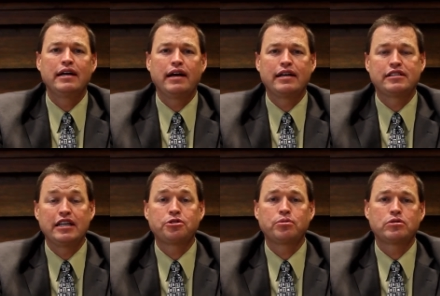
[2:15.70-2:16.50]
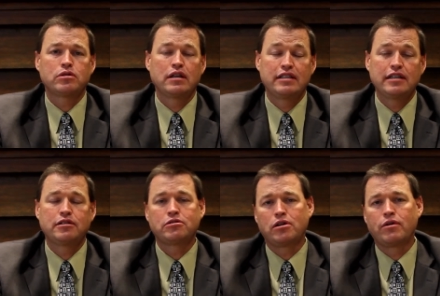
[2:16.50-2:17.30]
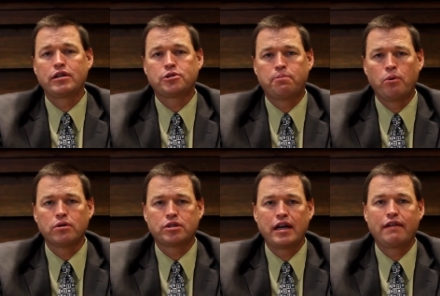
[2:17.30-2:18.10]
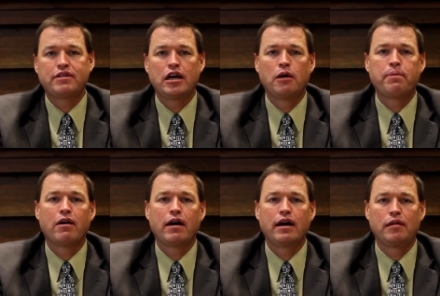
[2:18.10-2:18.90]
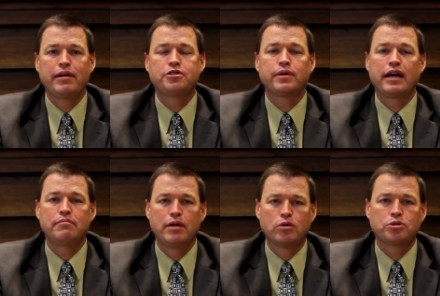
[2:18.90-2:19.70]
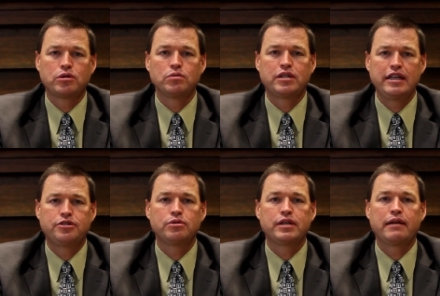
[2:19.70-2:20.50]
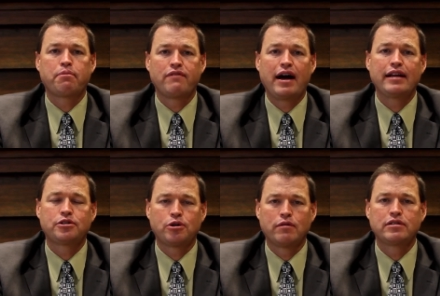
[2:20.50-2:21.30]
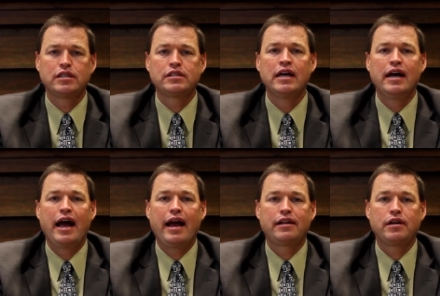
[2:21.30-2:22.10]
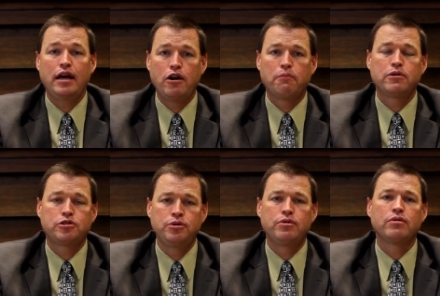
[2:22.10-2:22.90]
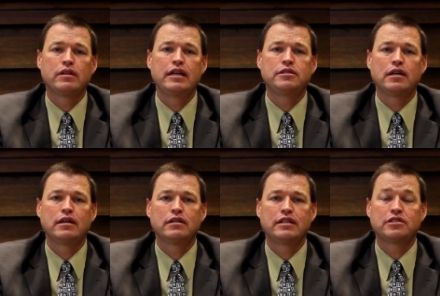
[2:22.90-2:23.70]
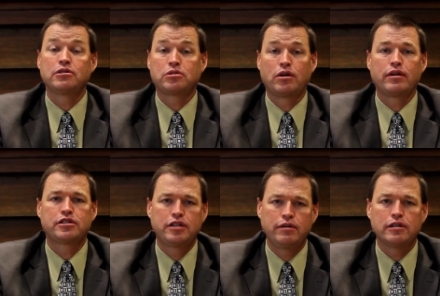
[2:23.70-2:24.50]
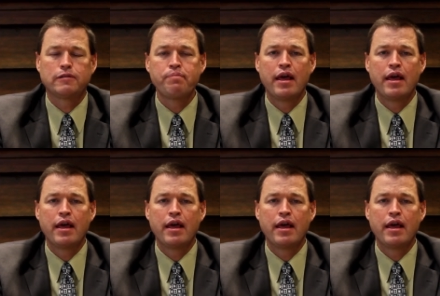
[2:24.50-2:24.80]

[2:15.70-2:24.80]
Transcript: as distance, distance learning support staff to help our elementary and middle school teachers in providing services and to help tutor these uh, distance learning students.